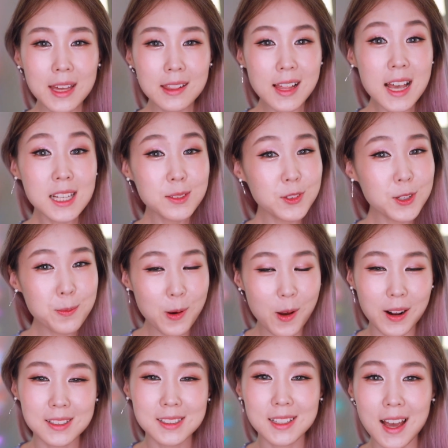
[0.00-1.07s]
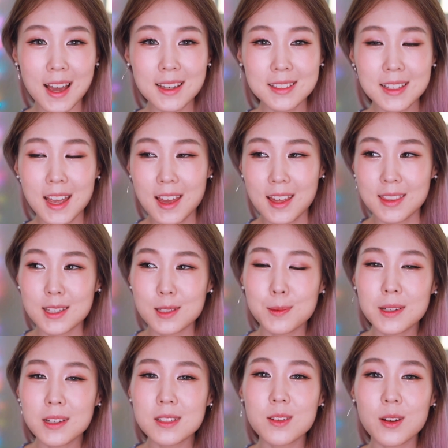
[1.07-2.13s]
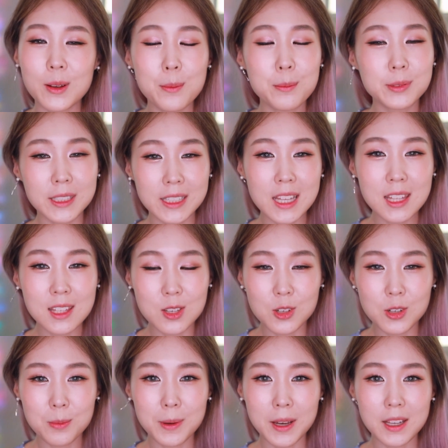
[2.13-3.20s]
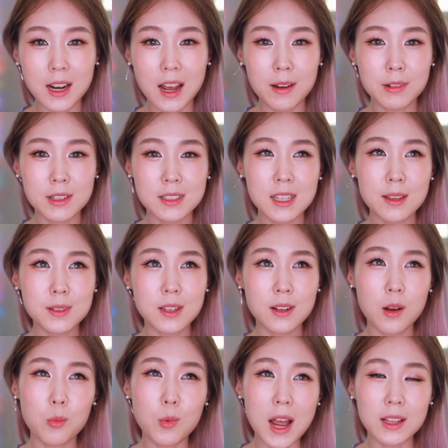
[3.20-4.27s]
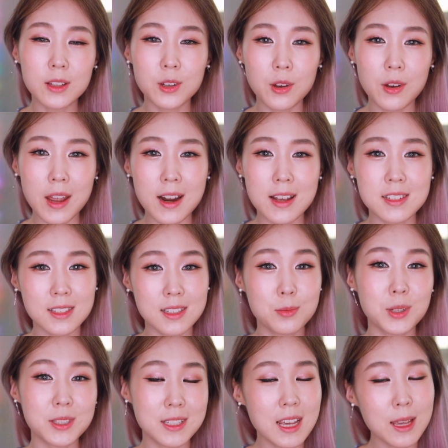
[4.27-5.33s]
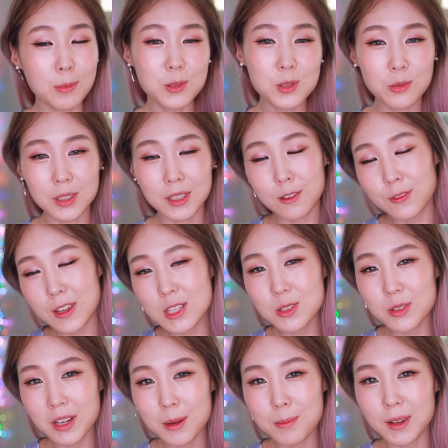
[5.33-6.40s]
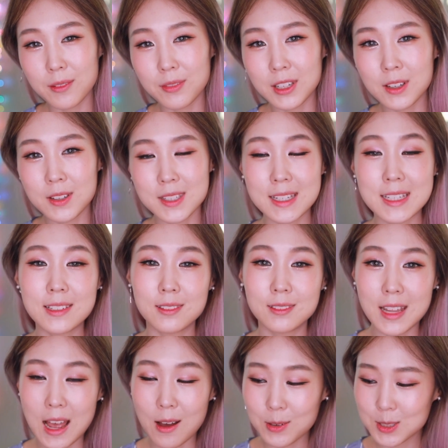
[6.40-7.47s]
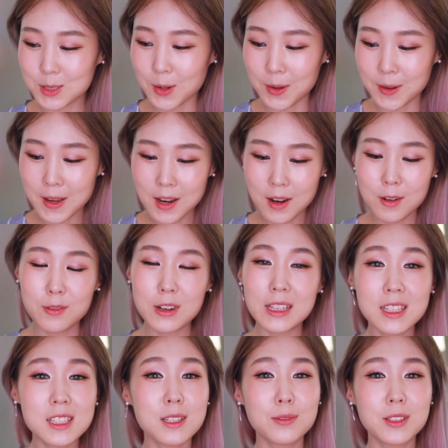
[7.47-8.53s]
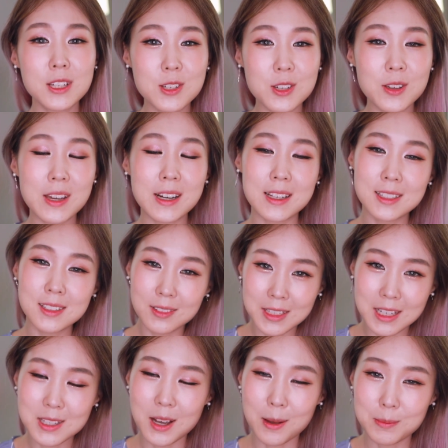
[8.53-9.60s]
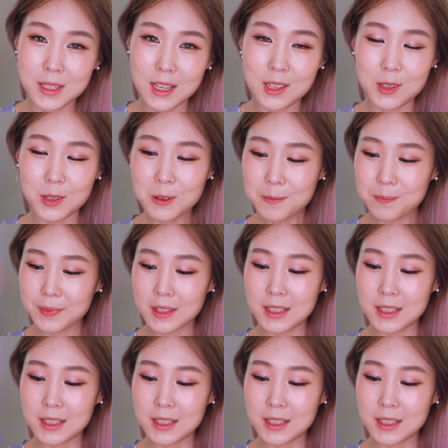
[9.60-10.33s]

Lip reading: Okay, last few products, guys. This one is not completely new, but I received it a while ago and I just wasn't able to really feature it in my videos until now. So relatively new, and I still need to update you.